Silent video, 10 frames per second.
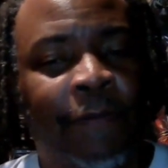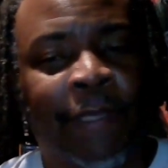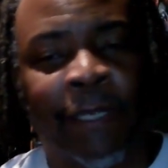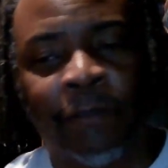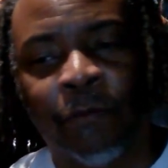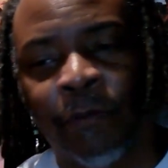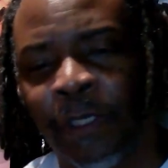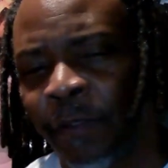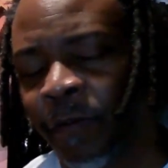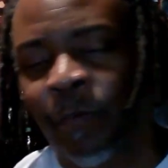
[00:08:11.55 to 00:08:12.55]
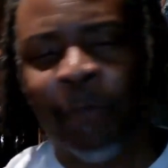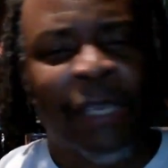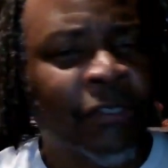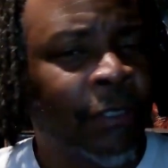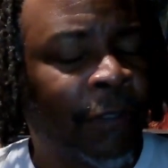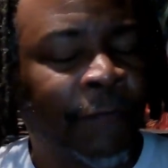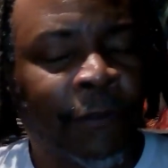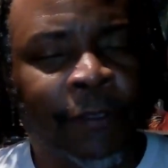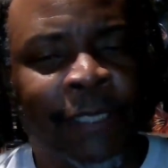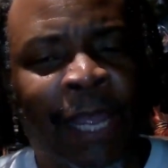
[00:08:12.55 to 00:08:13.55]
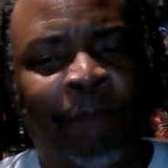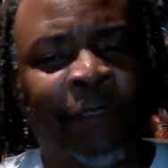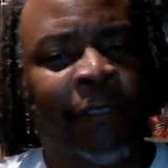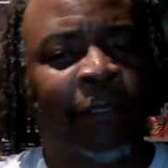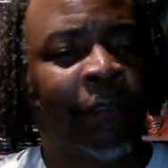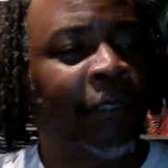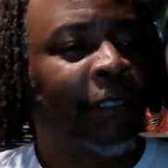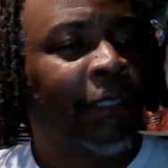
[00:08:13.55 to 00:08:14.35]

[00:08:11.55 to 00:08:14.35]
that you need, especially if they're adapting